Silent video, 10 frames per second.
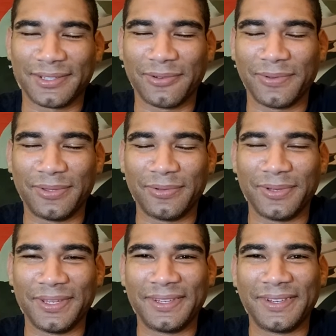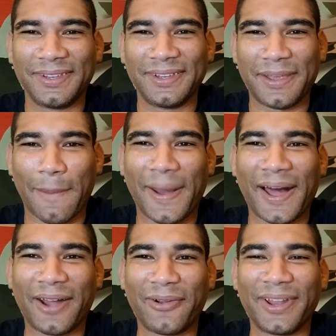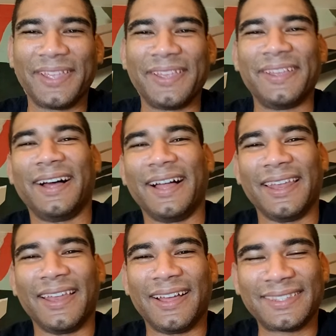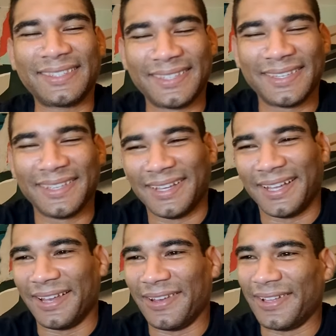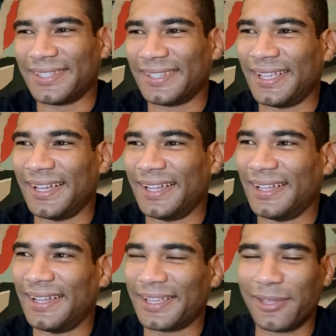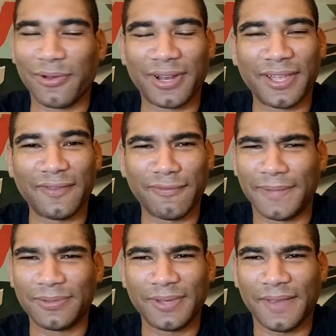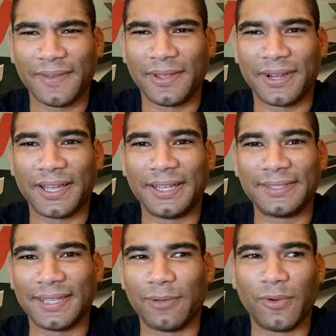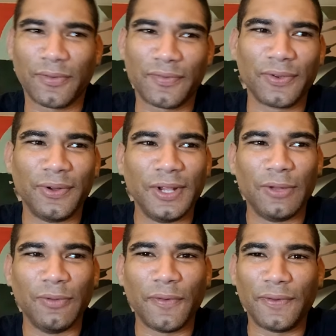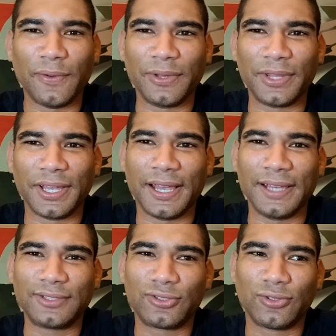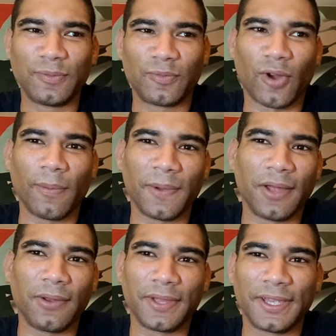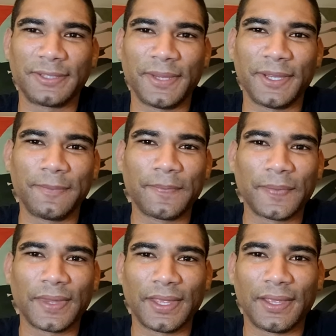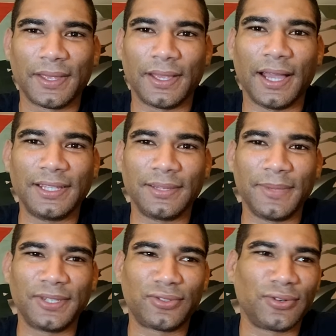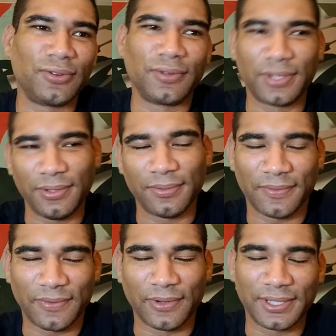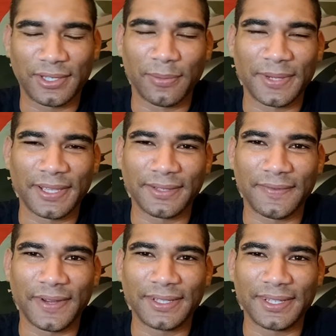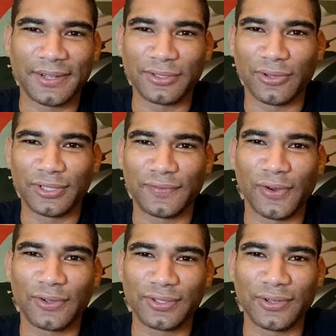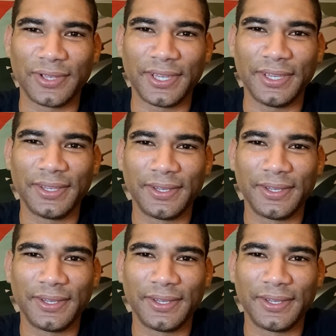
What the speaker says: So we're doing battling a lot in Kill Cliff. But we have a lot of guys. I work with a few other guys, too. Rob Lawler has been guiding me through. Of course, Gilbert has a fight now, so he's focused on him.